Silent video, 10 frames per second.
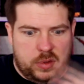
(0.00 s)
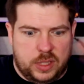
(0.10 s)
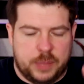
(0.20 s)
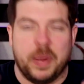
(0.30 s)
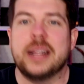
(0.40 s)

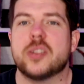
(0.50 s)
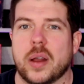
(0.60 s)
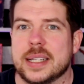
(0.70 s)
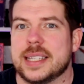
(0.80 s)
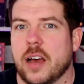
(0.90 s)
spins
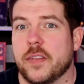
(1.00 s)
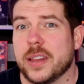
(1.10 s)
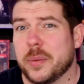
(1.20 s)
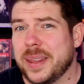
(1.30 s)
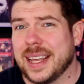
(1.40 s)
on itself a
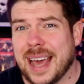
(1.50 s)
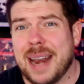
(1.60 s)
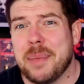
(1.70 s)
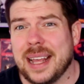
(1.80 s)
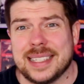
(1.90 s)
little bit, they kind
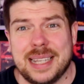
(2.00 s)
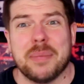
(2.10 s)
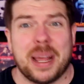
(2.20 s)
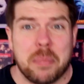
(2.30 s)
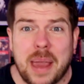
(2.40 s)
of make it seem
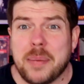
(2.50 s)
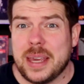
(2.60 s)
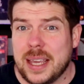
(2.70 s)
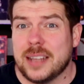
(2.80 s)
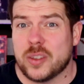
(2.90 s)
like maybe
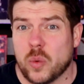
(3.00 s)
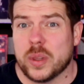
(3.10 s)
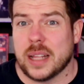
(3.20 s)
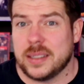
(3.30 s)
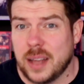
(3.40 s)
he's the one
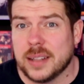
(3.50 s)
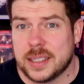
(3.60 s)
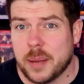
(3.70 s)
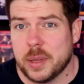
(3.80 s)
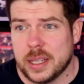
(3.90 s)
that's done
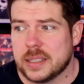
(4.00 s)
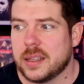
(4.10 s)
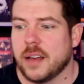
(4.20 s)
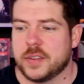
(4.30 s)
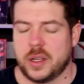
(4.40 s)
some of this
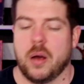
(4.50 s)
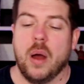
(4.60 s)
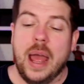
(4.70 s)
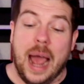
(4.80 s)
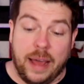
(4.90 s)
stuff. So
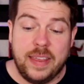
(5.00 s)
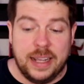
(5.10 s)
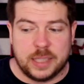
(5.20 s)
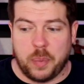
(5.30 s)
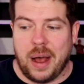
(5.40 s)
I think
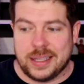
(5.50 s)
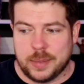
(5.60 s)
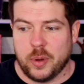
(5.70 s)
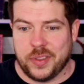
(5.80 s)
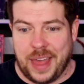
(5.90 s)
it's
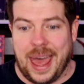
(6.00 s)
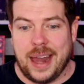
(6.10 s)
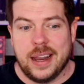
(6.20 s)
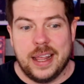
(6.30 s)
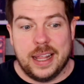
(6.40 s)
possible
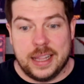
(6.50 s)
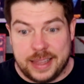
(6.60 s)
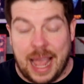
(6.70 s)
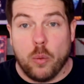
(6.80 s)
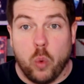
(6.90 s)
that
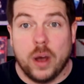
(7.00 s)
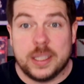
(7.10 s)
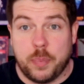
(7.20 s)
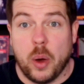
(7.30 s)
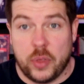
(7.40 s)
that
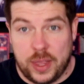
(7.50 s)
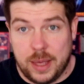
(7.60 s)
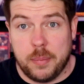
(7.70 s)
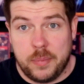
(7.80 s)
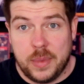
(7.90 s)
was both
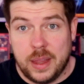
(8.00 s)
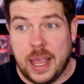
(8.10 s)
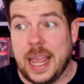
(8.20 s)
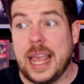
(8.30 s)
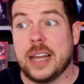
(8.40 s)
him
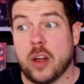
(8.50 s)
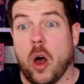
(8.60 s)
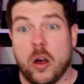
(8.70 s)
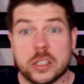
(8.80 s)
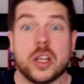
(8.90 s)
and
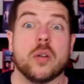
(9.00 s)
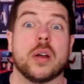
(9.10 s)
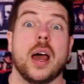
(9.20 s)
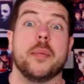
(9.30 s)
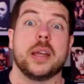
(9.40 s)
also
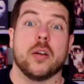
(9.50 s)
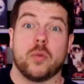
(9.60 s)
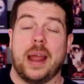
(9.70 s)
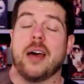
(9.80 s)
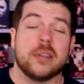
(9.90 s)
coming
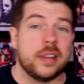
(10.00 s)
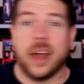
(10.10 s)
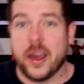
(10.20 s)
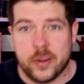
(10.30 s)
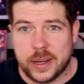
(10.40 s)
around the
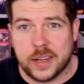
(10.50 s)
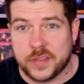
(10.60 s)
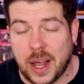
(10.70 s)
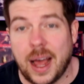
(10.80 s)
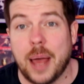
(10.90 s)
other end of
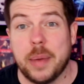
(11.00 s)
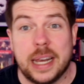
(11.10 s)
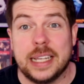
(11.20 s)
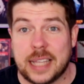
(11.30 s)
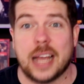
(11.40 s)
time, and
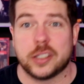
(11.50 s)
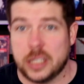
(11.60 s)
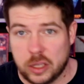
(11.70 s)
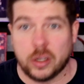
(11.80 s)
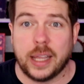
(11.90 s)
he's actually
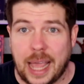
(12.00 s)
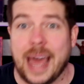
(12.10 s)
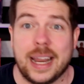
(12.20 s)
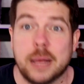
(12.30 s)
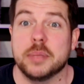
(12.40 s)
looking
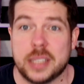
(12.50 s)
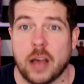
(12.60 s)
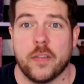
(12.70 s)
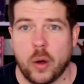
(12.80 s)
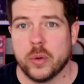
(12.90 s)
at
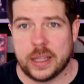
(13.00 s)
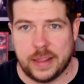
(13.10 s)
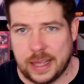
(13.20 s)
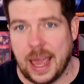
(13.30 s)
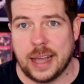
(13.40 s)
himself holding
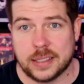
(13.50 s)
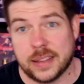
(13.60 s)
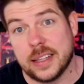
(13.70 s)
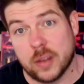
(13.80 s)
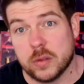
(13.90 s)
the axe. I
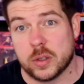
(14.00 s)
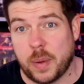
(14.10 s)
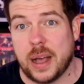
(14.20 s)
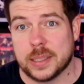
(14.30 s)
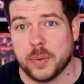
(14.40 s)
think those are
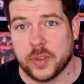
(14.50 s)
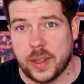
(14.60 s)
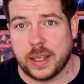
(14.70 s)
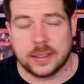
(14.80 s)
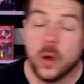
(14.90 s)
possible things.